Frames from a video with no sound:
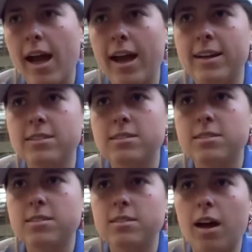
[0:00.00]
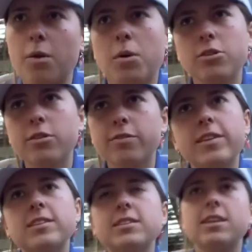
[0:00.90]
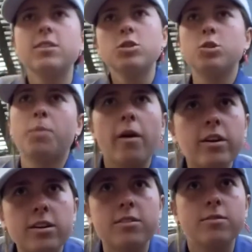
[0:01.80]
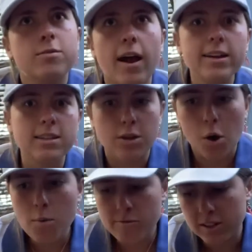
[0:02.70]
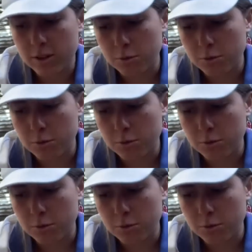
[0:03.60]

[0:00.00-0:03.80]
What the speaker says: And I wonder if this is gonna spark, finally, hopefully, the